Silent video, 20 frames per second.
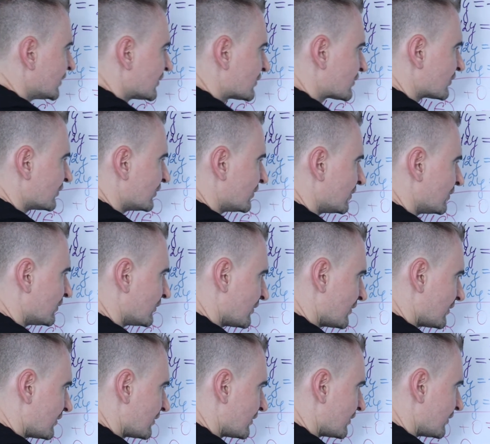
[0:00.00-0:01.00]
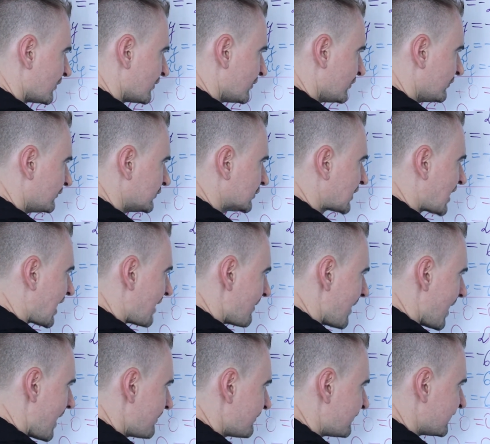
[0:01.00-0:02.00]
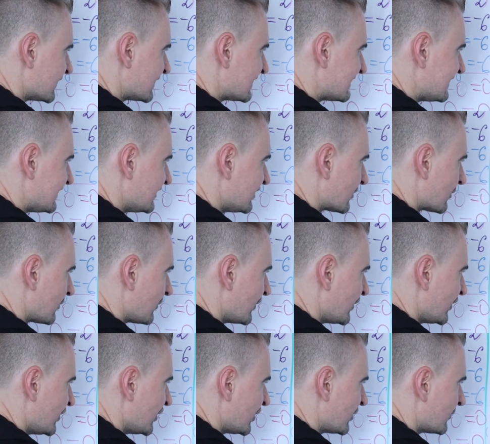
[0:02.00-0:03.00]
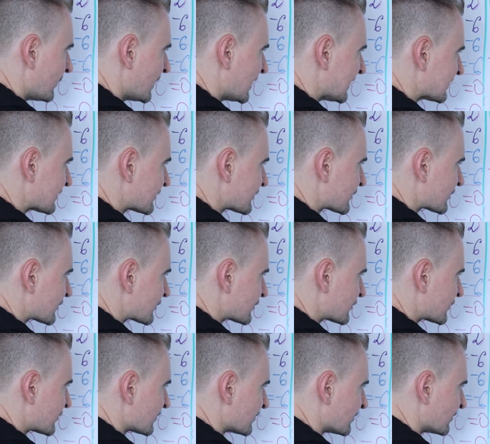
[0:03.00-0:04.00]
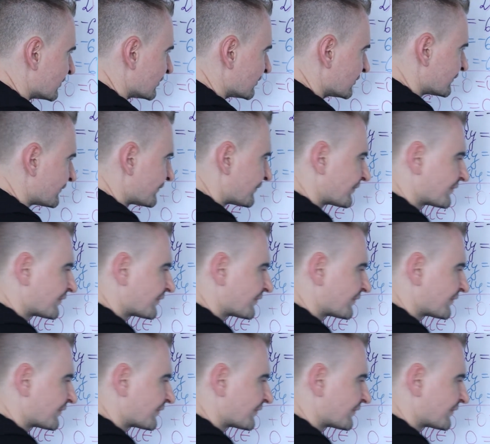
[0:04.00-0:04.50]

So you would come up with zero equals two.